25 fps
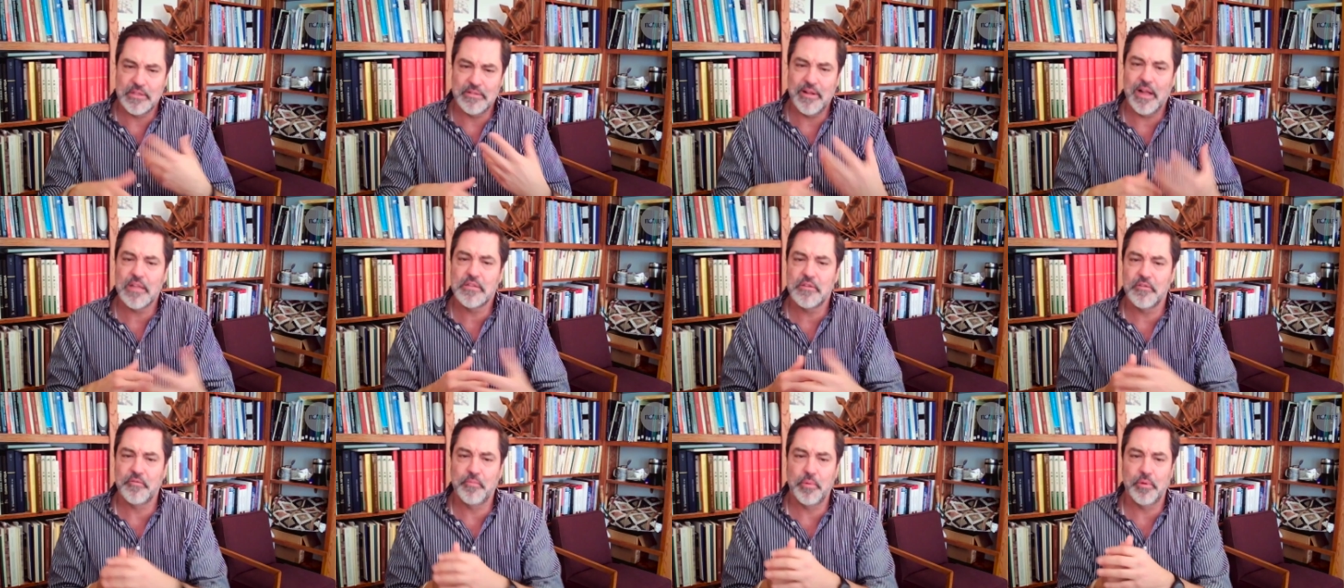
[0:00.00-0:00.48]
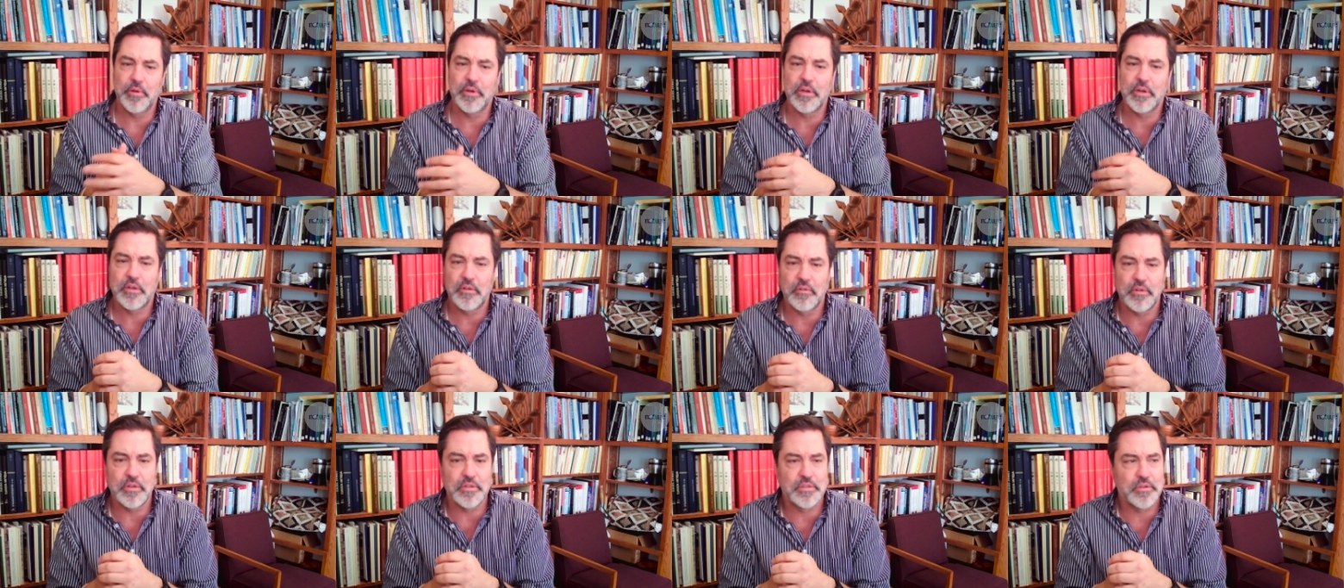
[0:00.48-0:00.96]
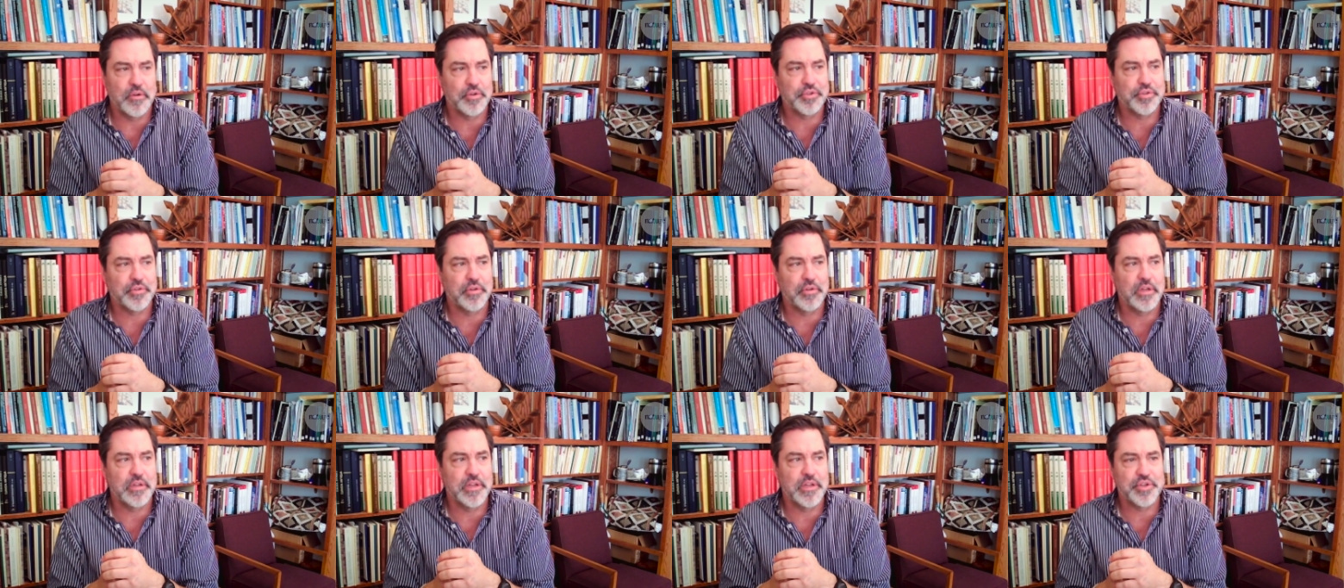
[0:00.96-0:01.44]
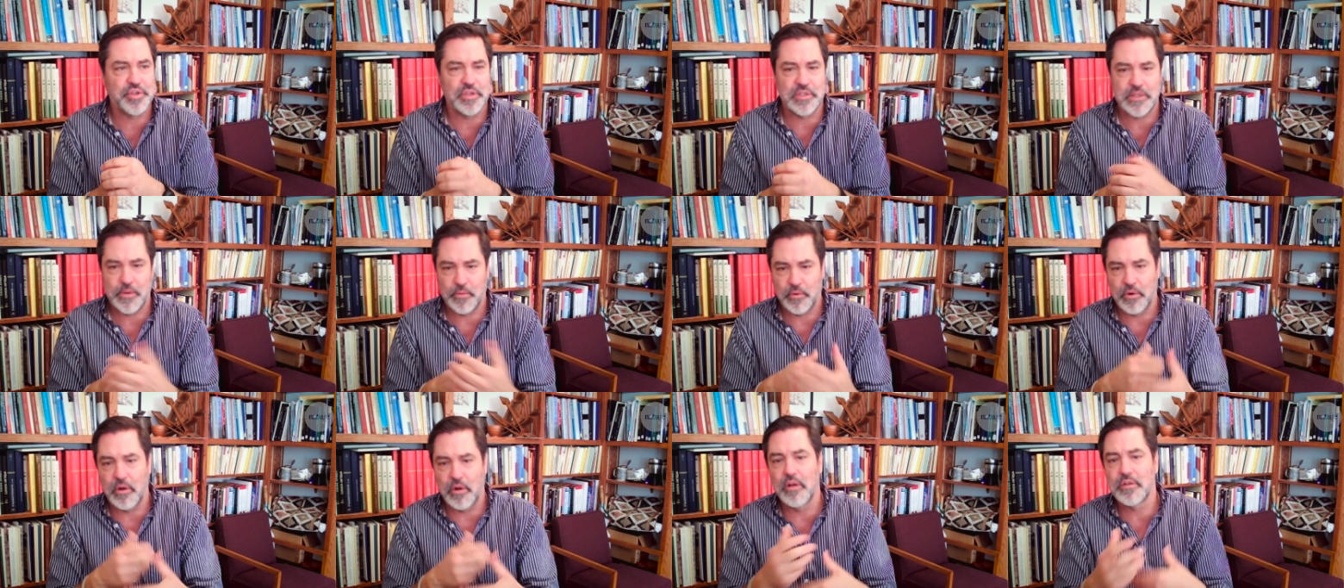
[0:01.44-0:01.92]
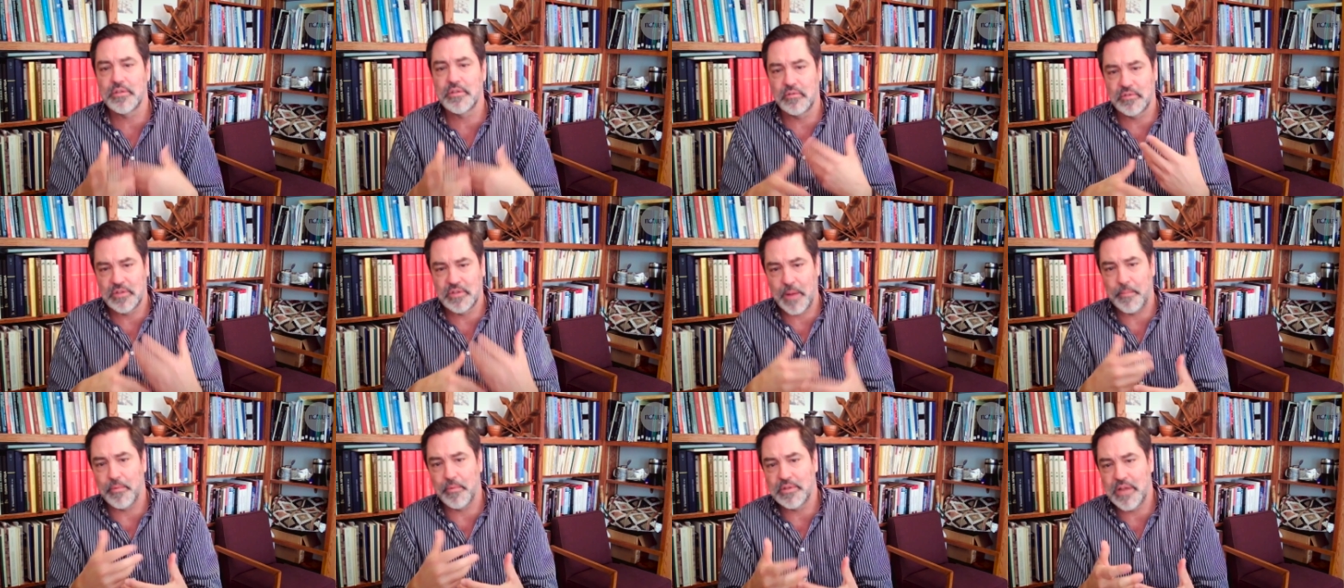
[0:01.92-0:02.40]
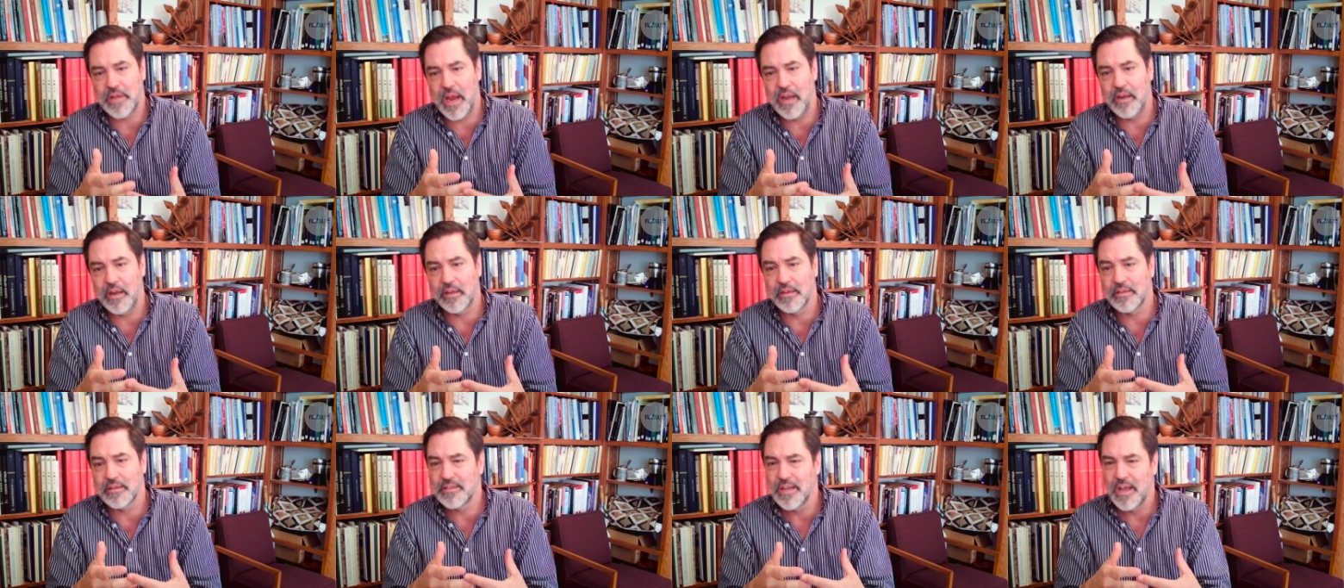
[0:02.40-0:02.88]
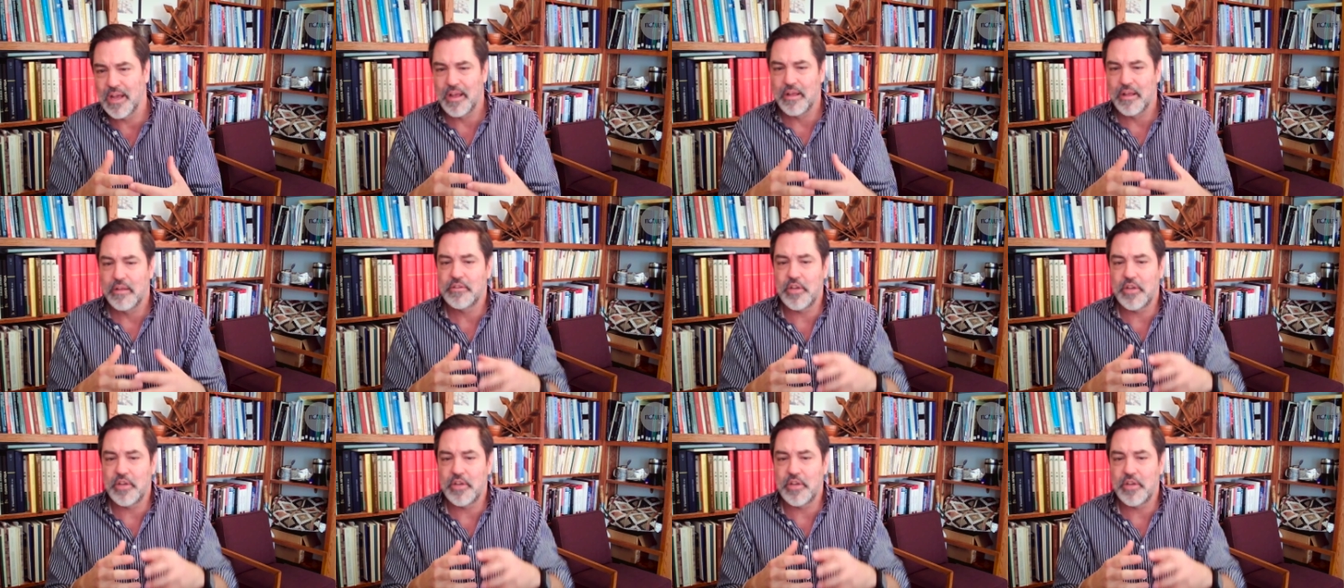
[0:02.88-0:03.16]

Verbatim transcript: was lots of political and social conditions that were also simultaneous.